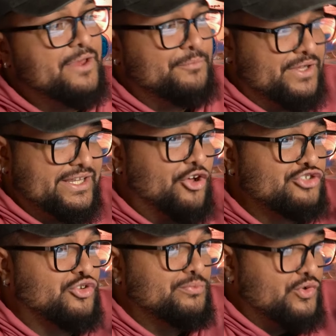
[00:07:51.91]
but they
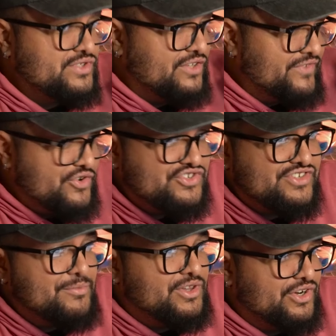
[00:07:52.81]
also both sound very
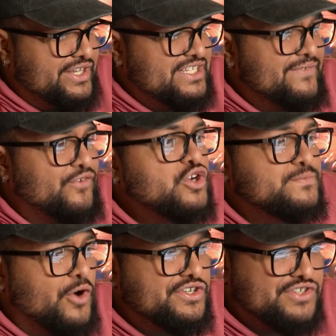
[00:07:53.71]
similar in these first
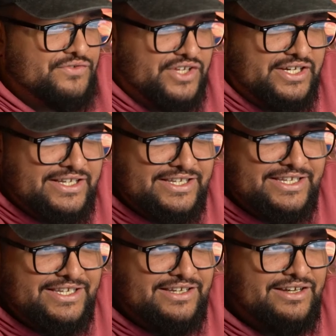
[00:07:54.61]
parts of the
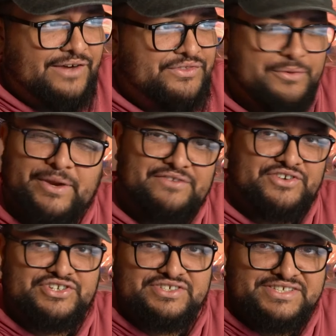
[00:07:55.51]
of their main
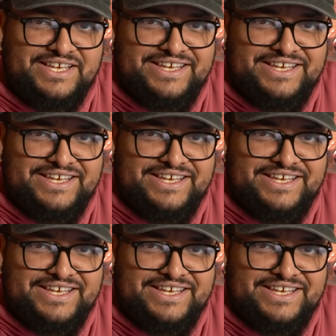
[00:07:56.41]
verses.